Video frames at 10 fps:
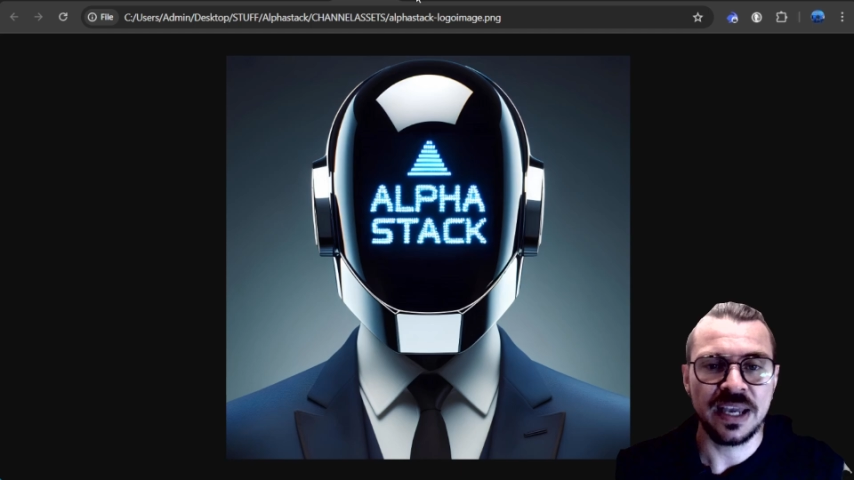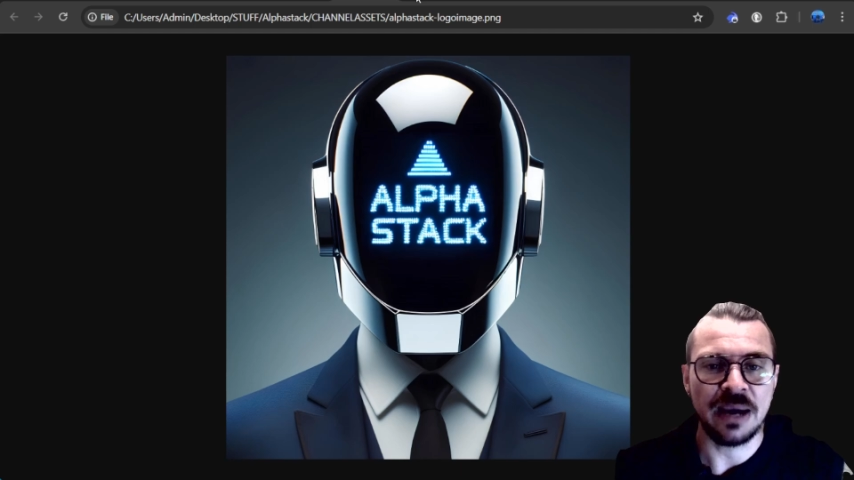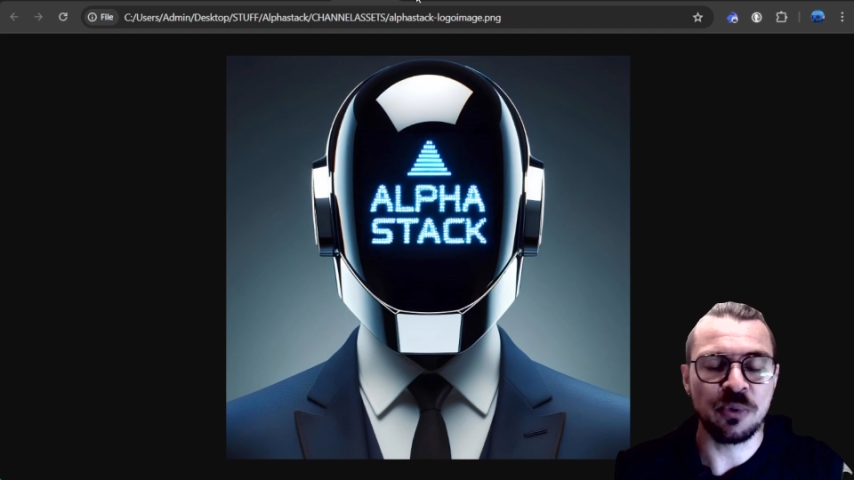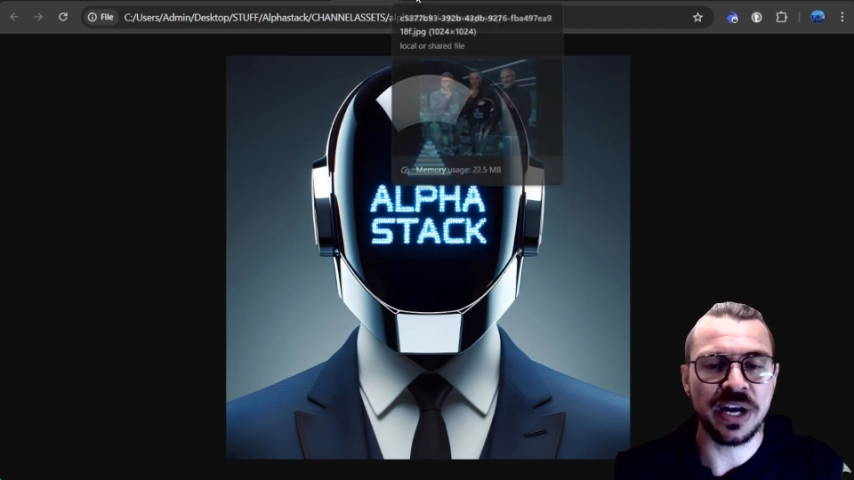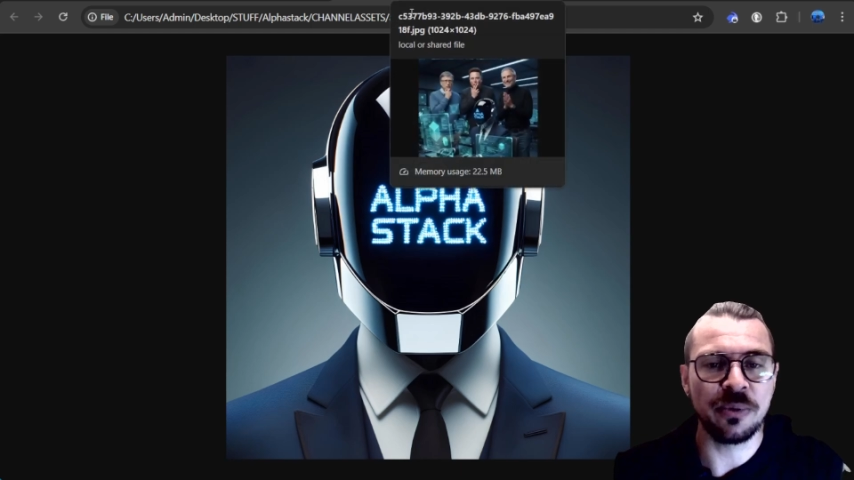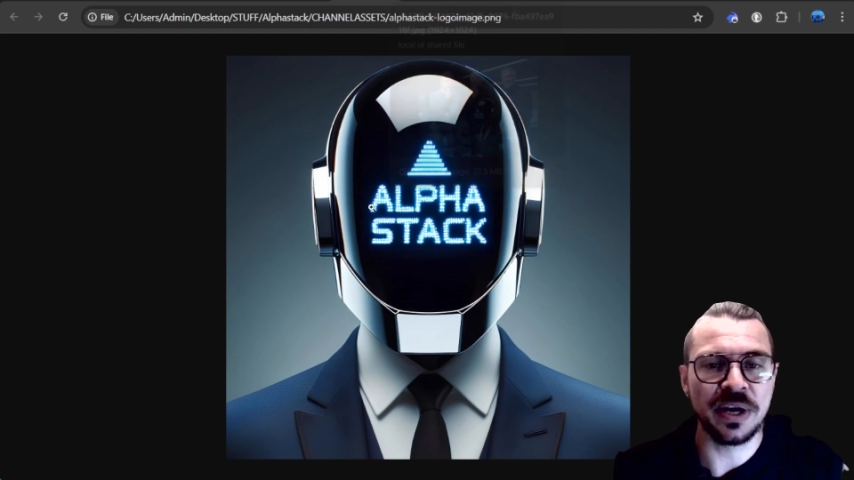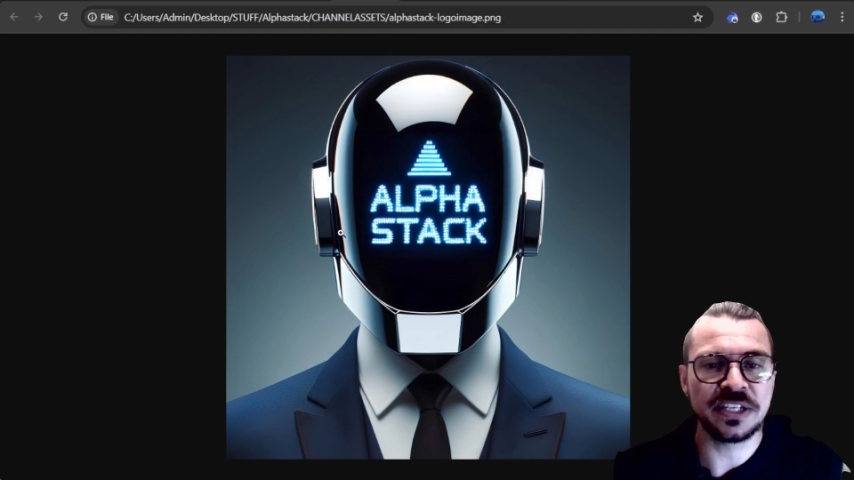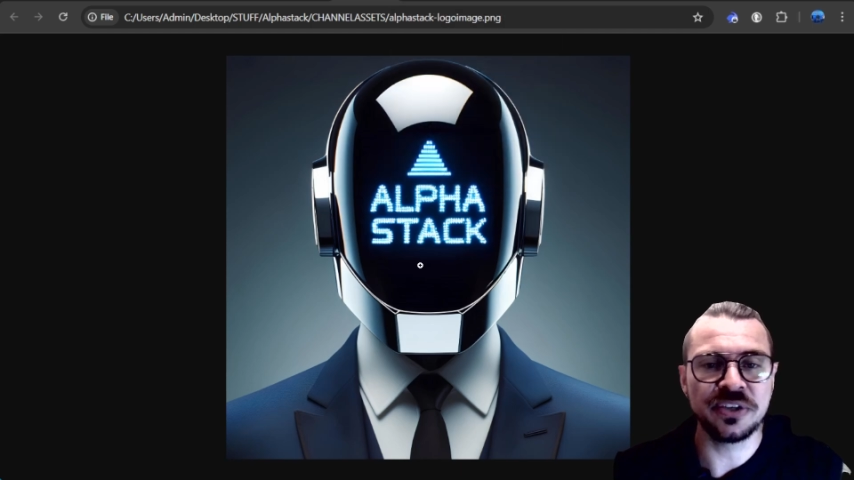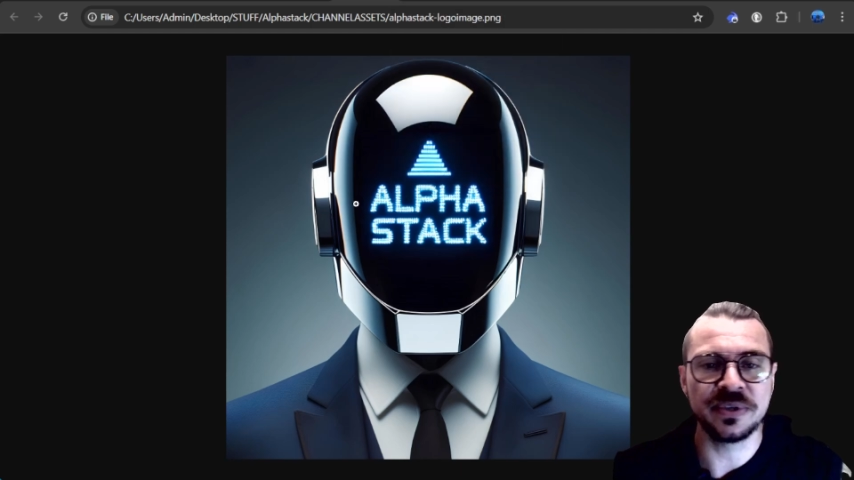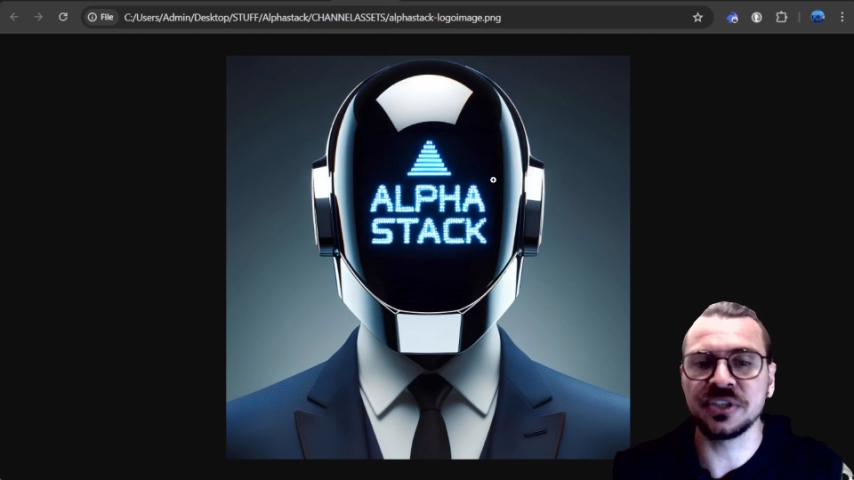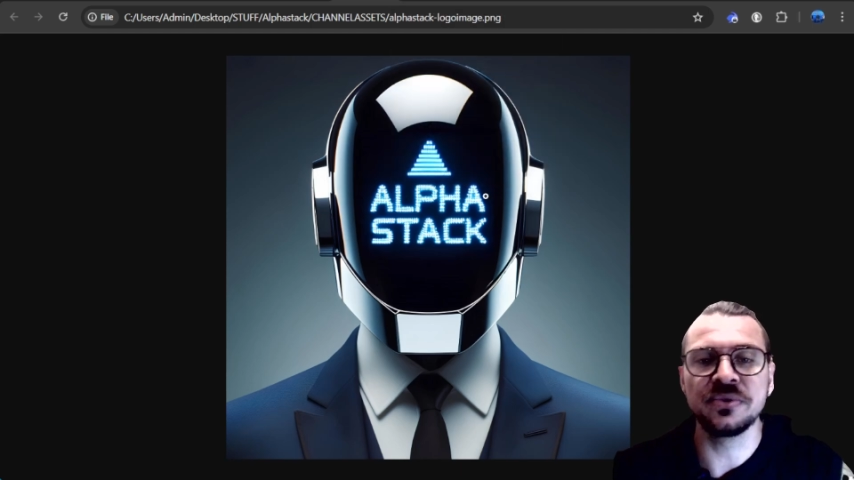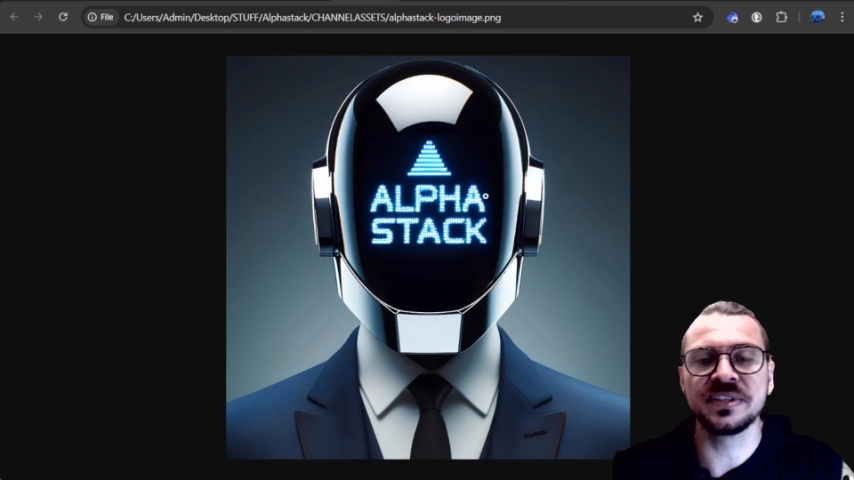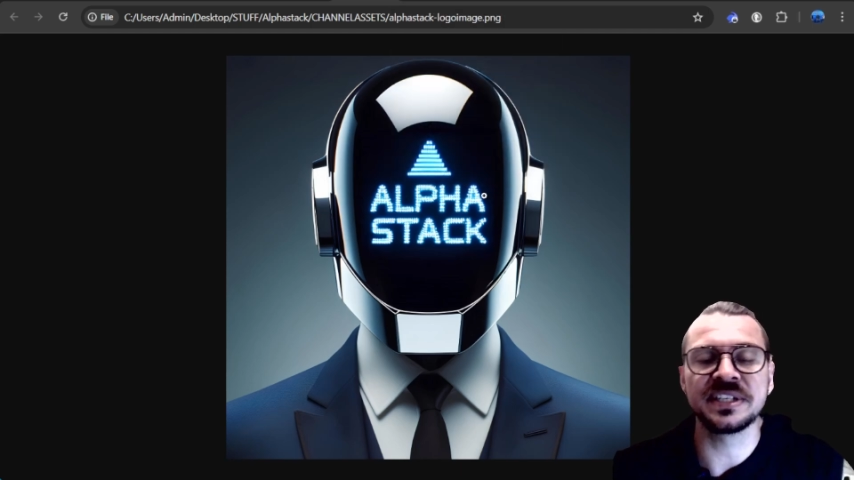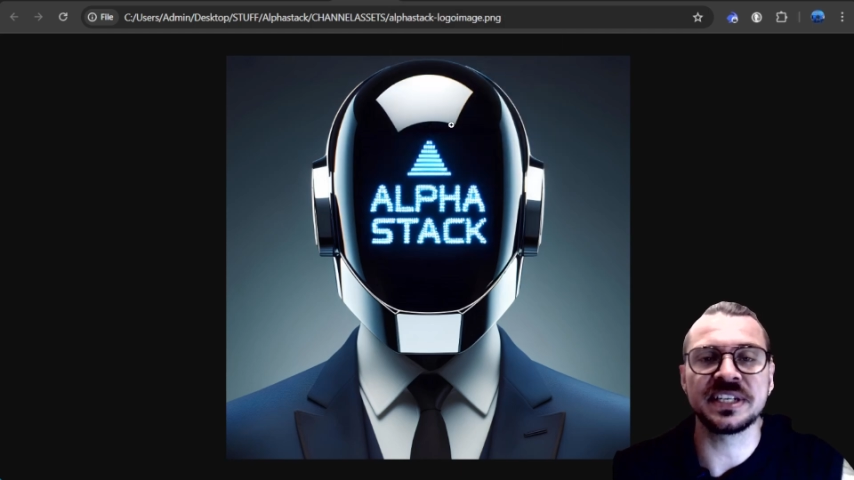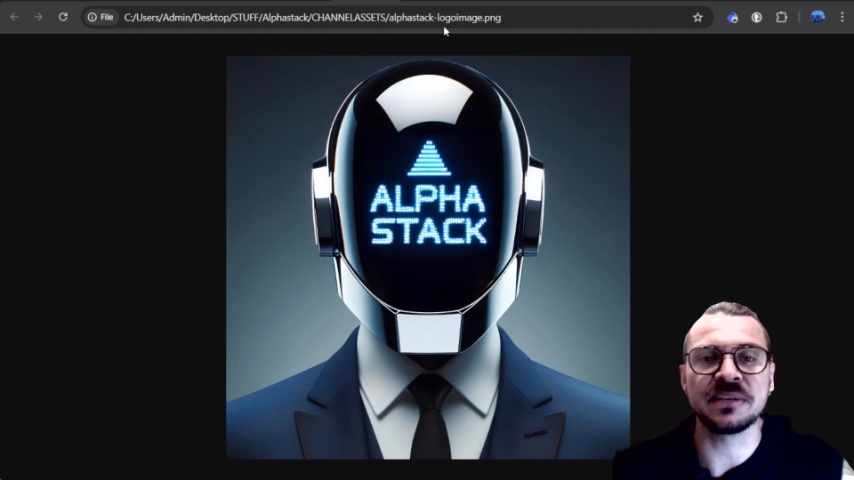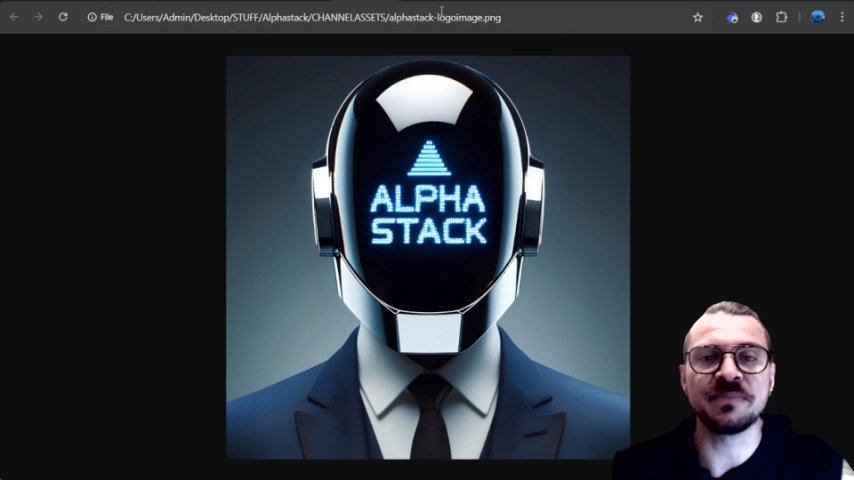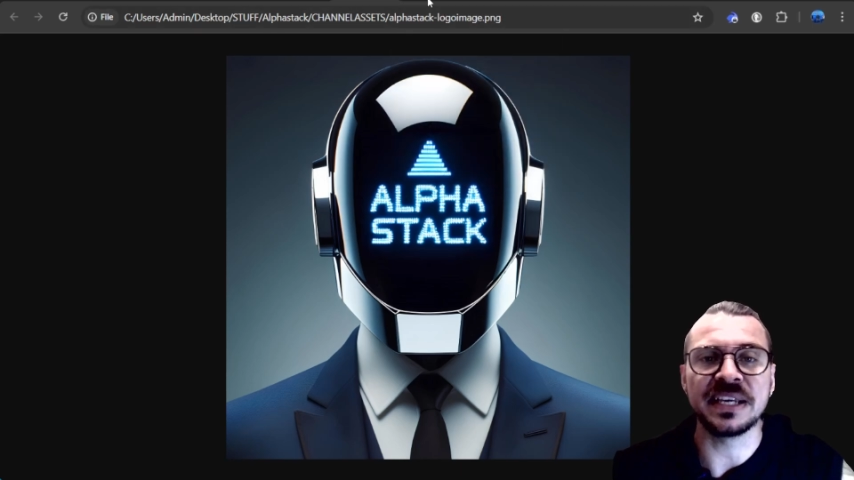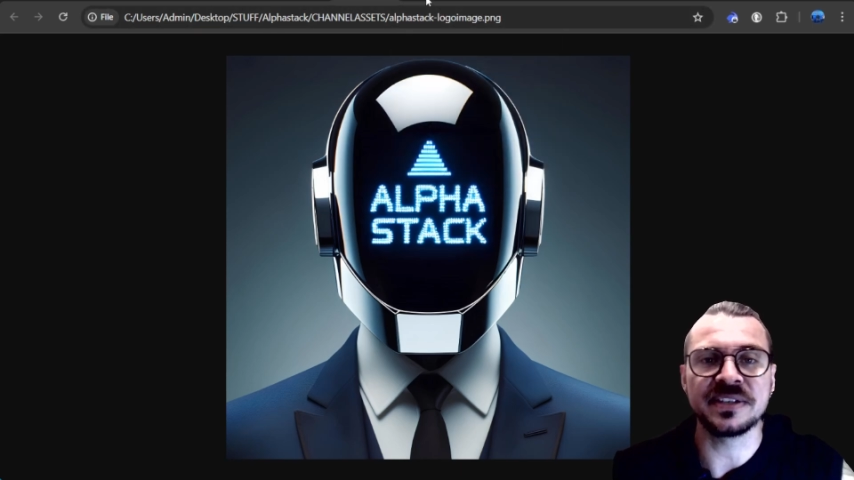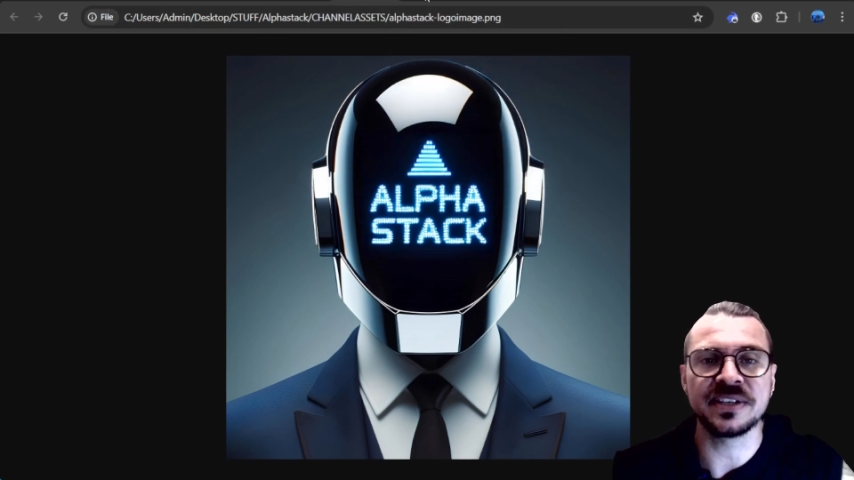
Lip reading: And what I want to do is use this as a base.